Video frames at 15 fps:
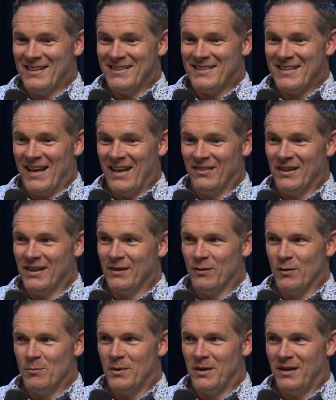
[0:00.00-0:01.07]
telling
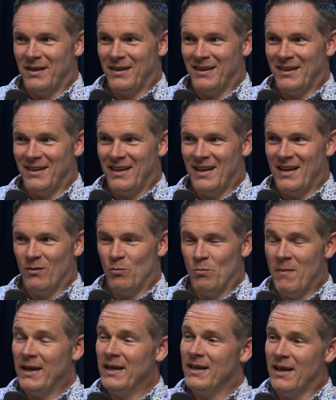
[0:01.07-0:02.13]
them it
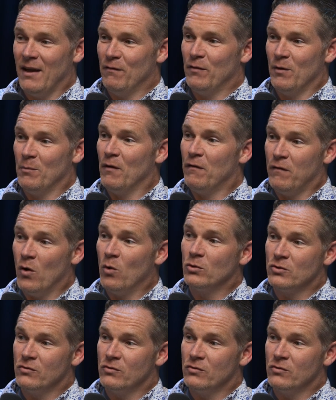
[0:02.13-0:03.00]
might give them a false